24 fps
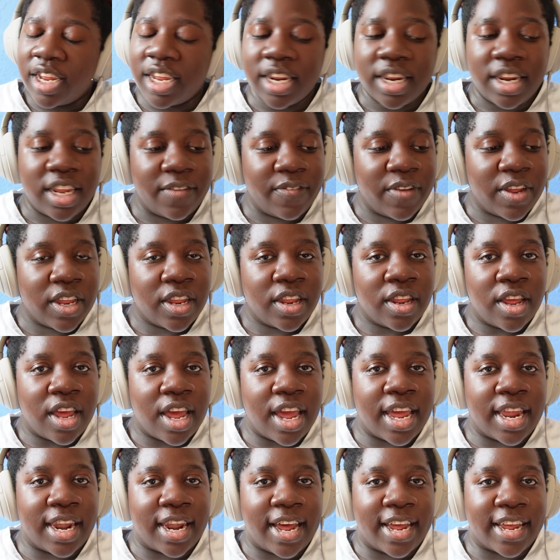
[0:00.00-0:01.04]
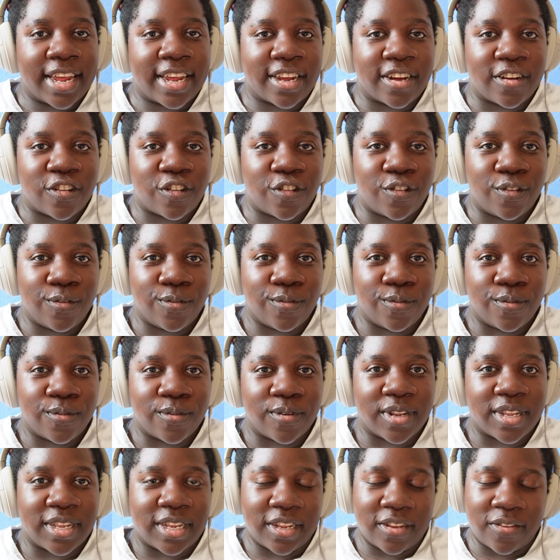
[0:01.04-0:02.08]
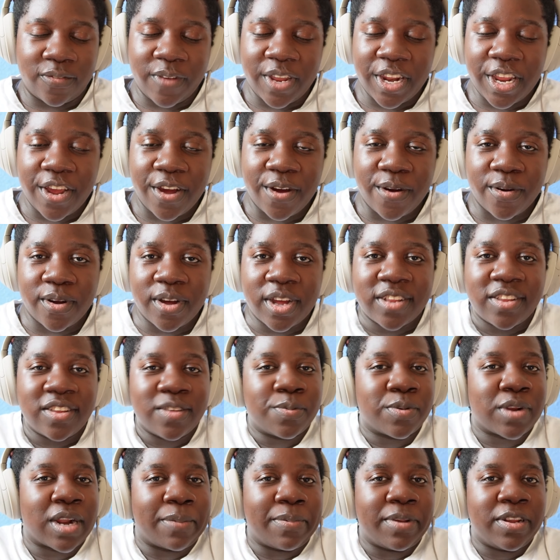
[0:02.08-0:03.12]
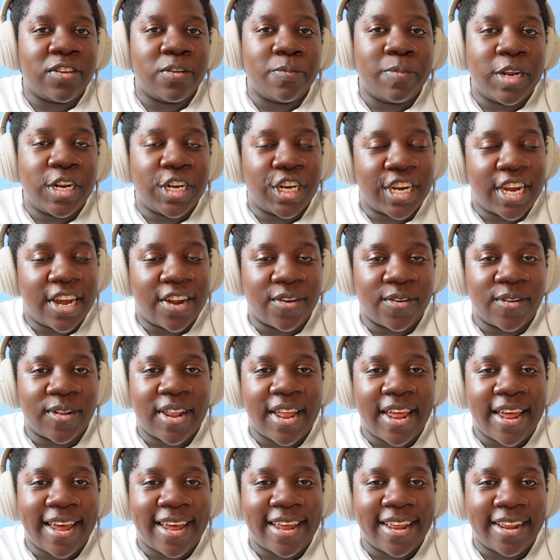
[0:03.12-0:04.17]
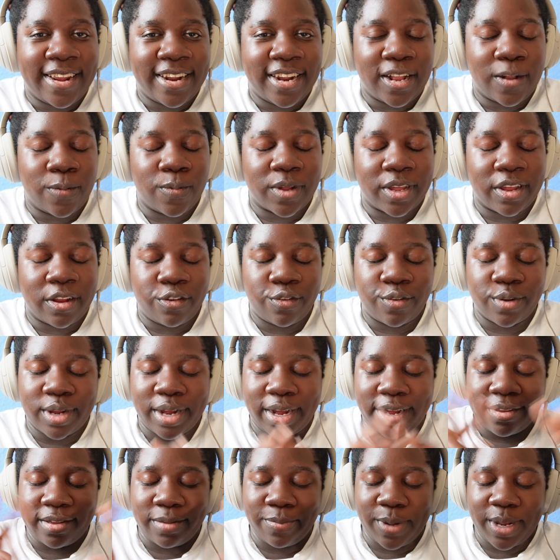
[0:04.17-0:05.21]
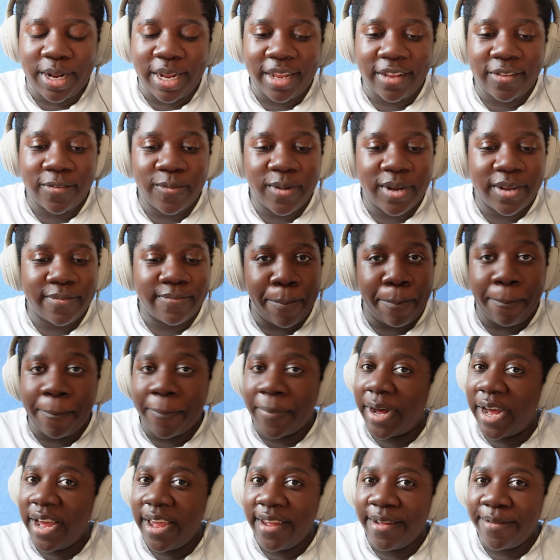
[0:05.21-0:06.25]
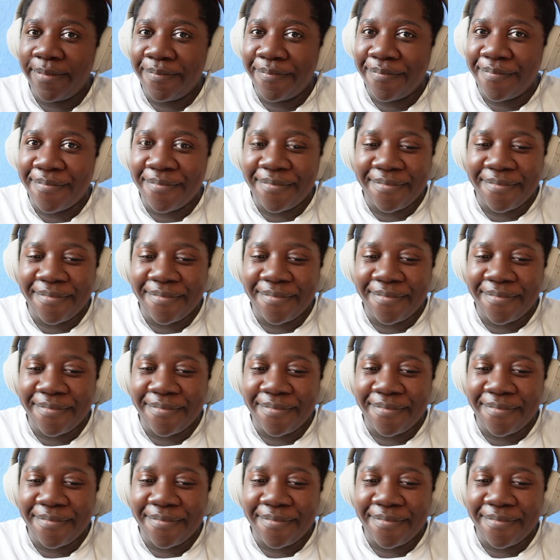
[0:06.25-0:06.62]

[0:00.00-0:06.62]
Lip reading: leaving a like to this video, subscribing to my channel, and I'll catch you guys in my next one. Bye!